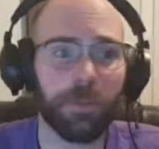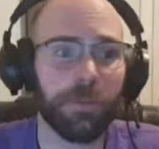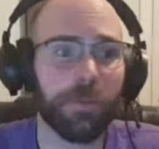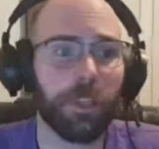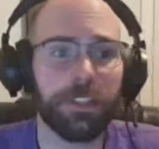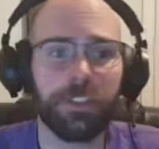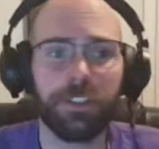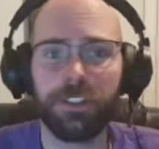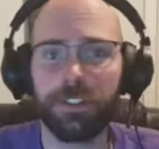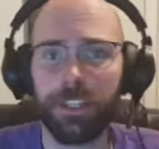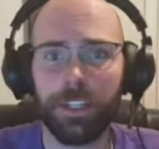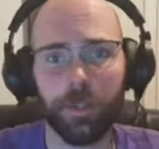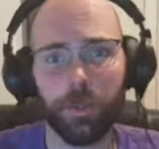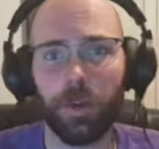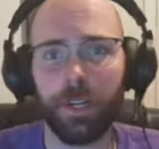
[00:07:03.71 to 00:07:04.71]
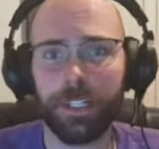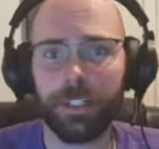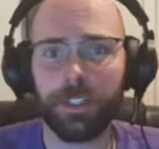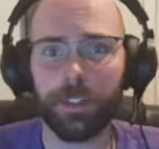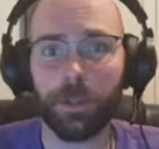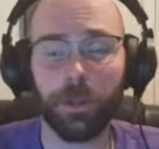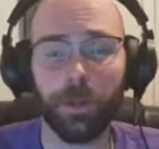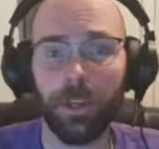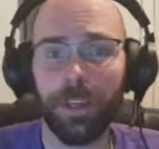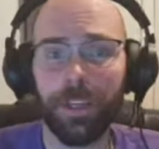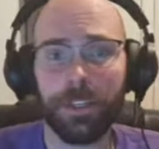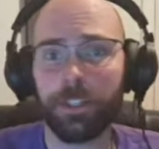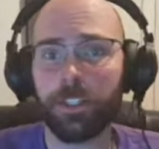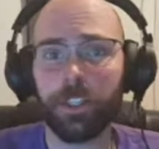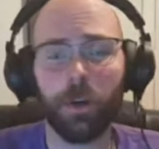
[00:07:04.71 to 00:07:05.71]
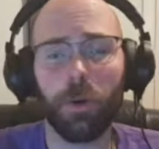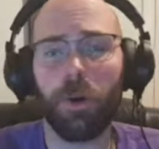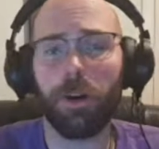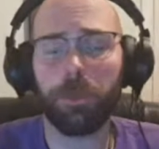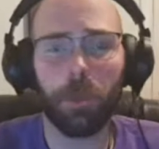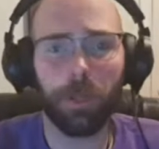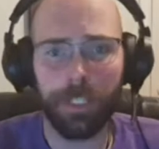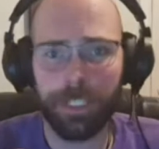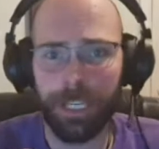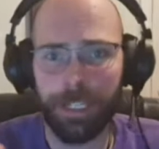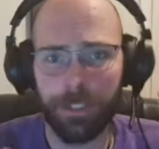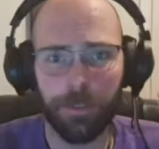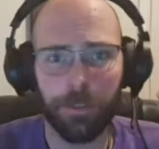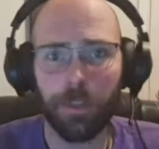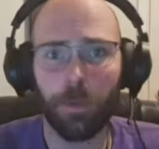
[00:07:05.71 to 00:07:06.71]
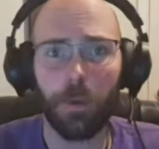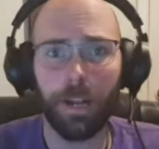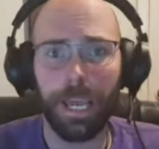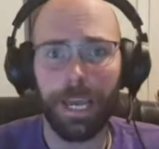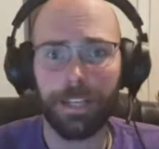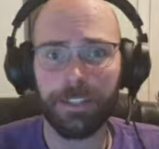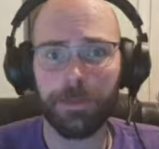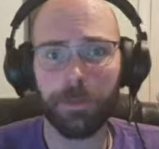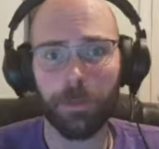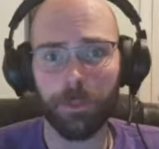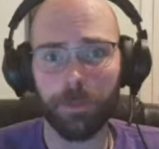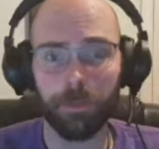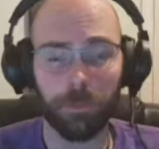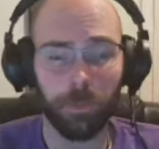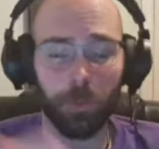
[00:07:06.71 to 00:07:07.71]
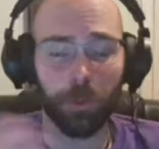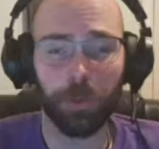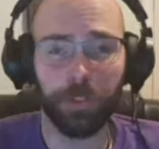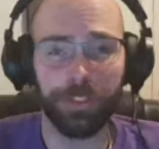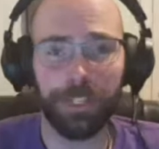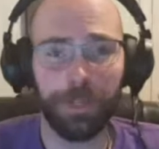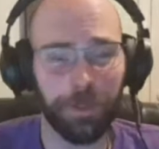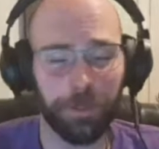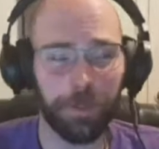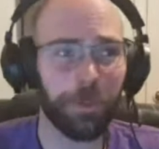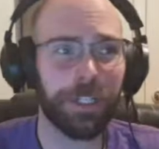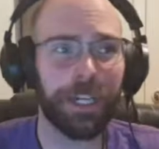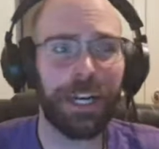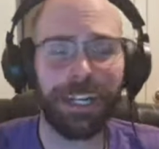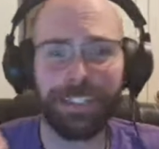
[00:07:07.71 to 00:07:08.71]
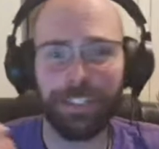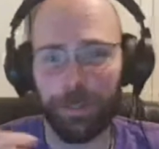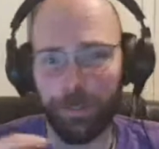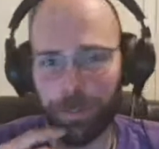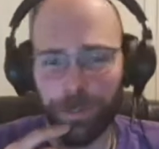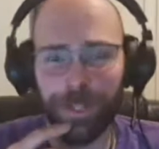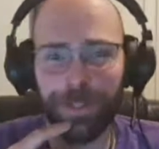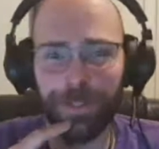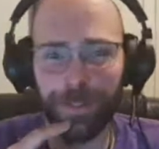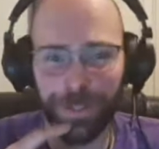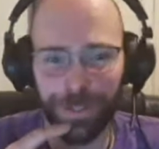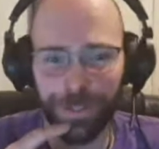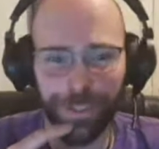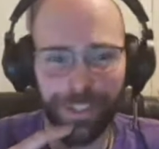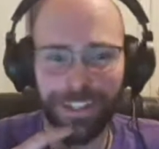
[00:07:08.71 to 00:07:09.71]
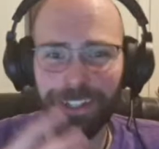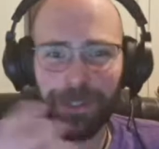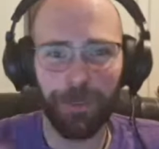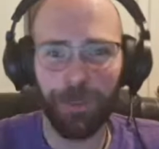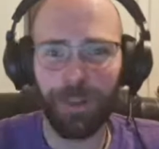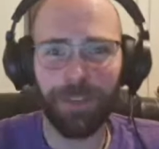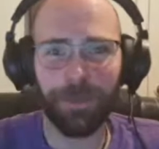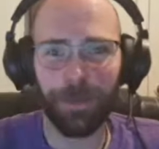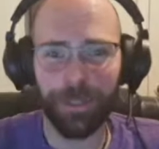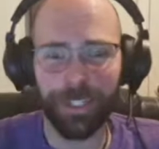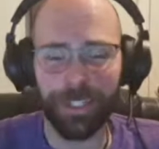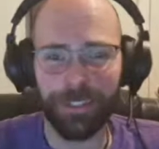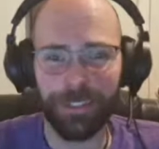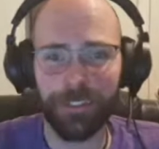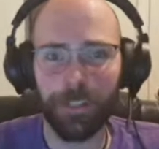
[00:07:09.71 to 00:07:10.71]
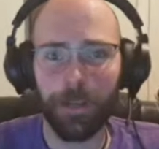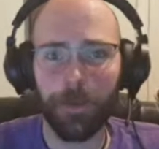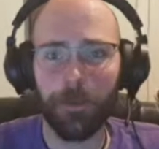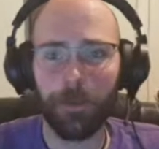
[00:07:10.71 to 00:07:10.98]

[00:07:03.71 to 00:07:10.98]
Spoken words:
So let's just say you're wanting to go on more dates, or you want to ask more girls out or more guys out, or whatever it is,